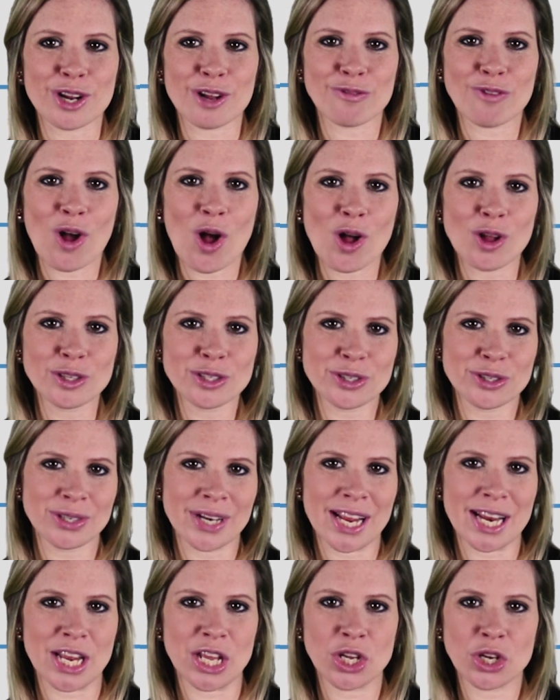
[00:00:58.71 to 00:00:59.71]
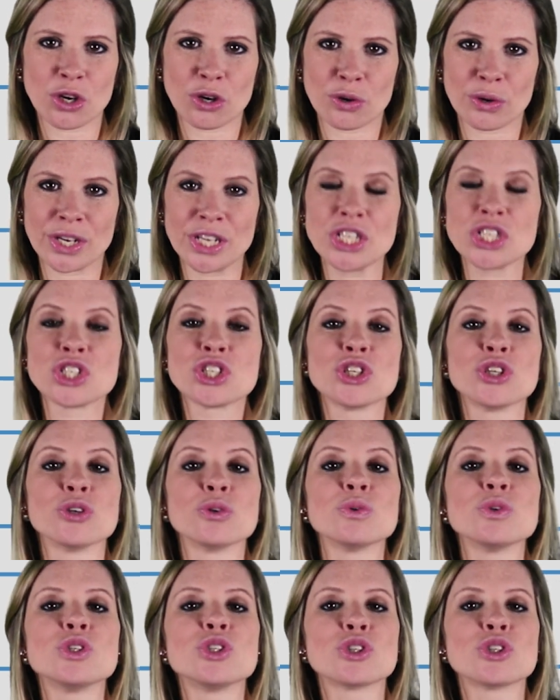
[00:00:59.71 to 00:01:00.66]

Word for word: of alternating current to